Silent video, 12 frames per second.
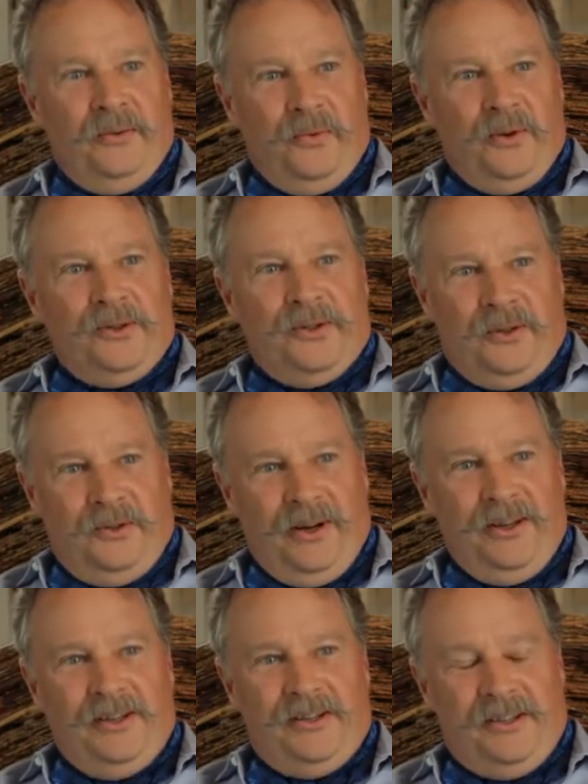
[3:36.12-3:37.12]
was the
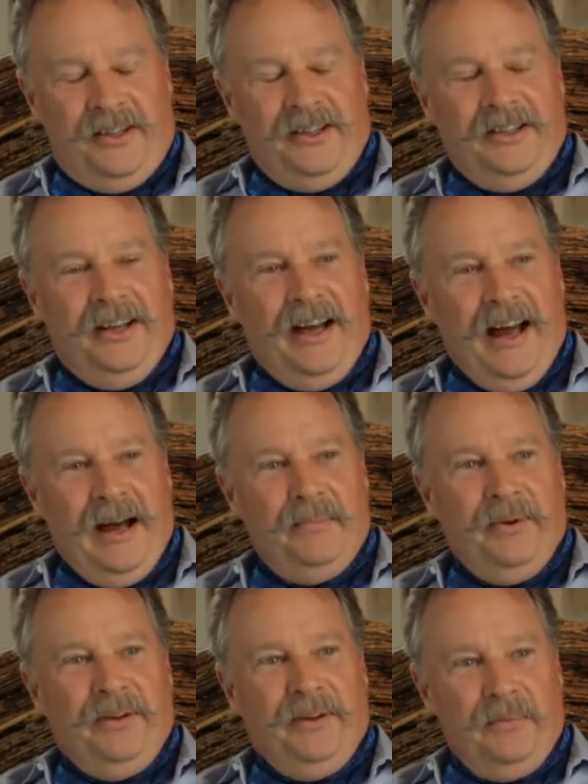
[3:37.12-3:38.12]
greatest thing to
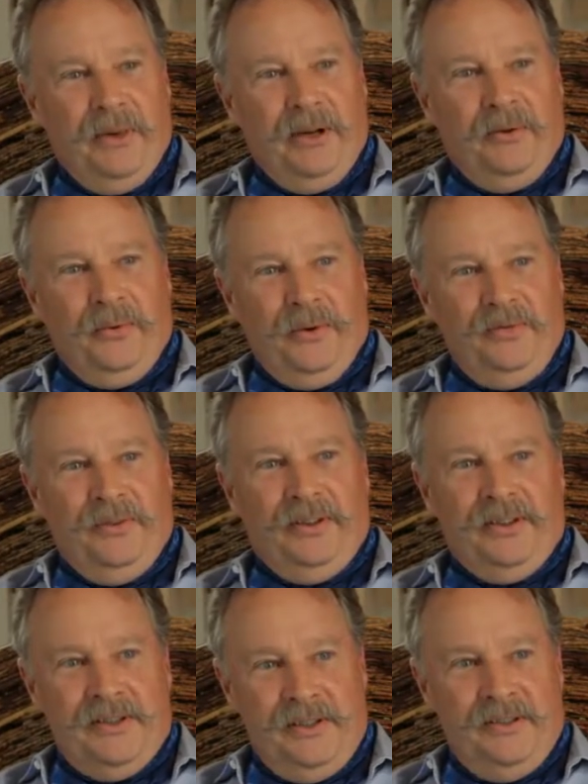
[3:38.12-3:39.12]
happen to metal
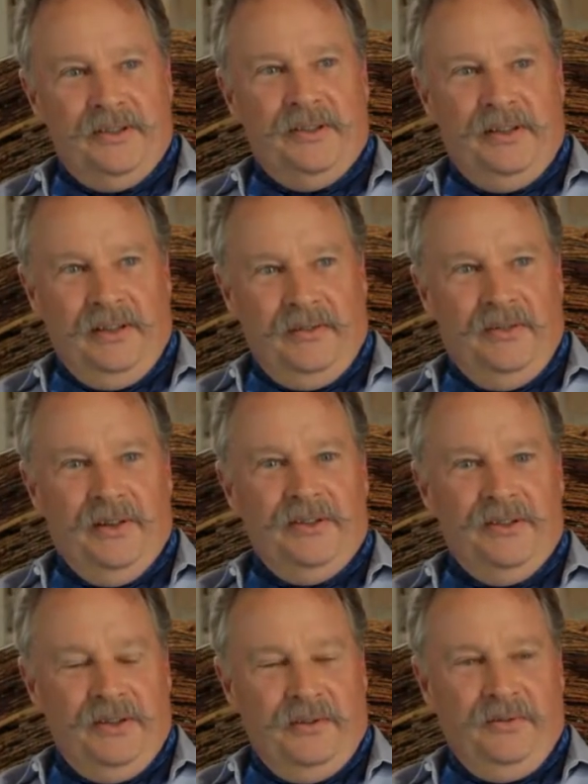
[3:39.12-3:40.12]
roofing since the
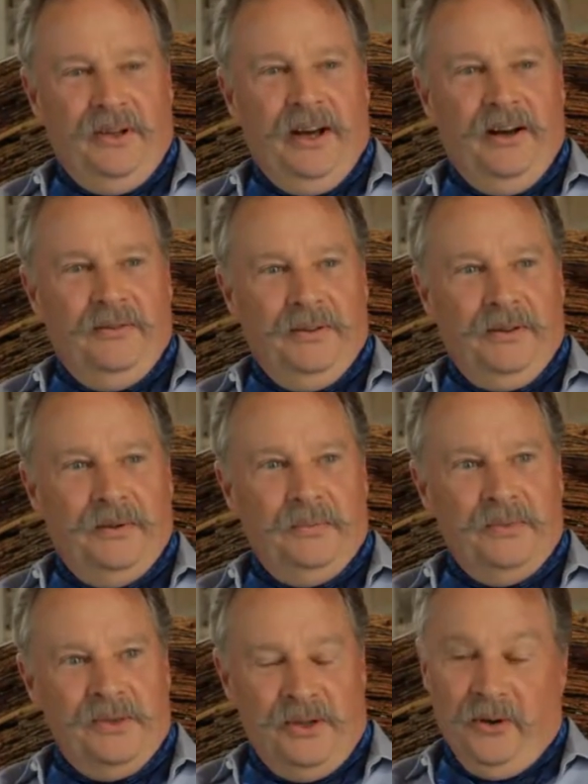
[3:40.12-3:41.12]
invention of Galvalume.
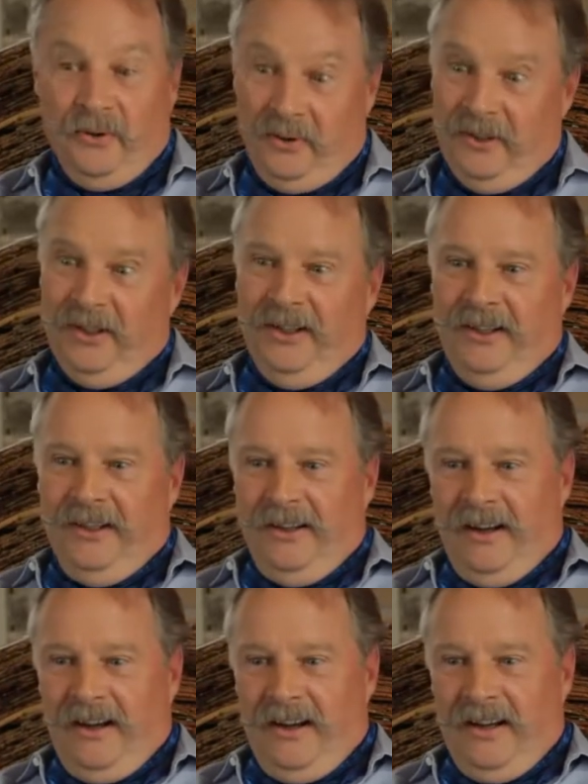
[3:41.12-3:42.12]
So
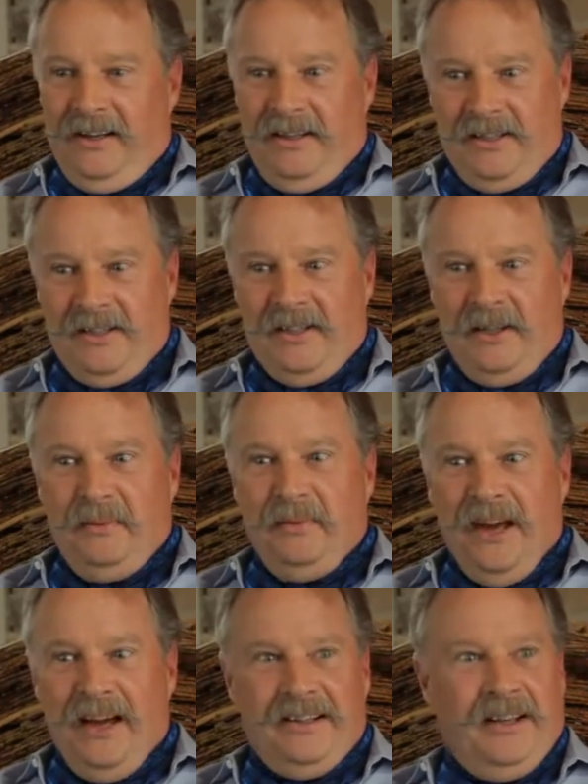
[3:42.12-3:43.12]
I esteem
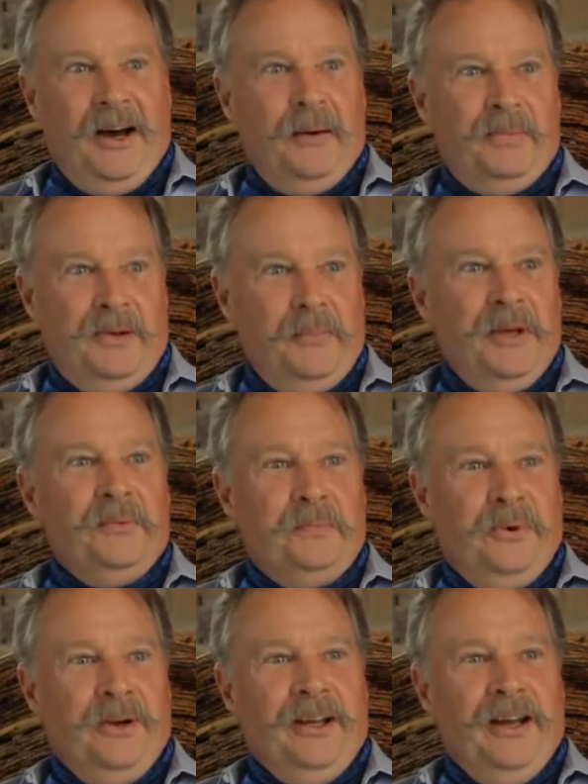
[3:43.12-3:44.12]
that compliment
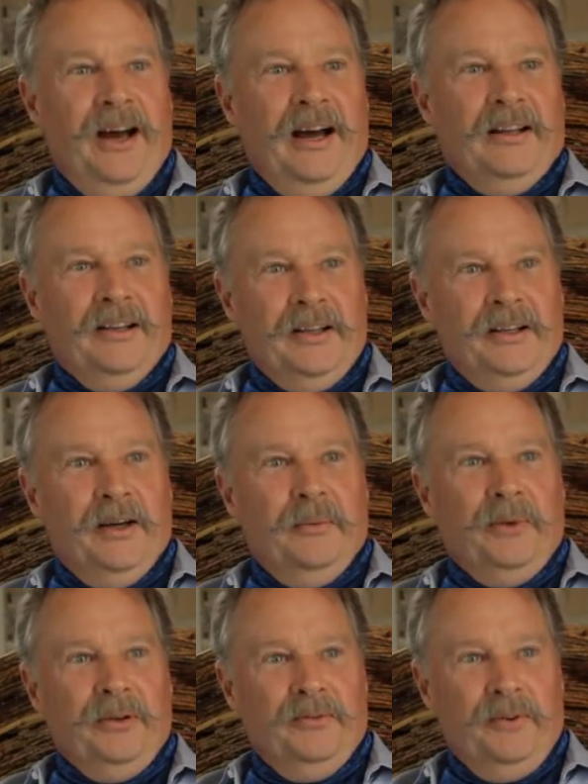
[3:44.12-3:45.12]
pretty highly
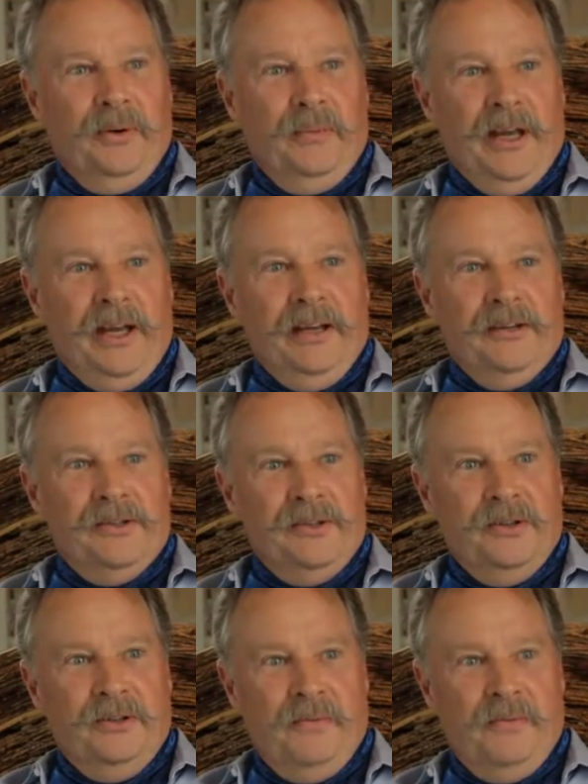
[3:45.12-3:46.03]
coming from Ange.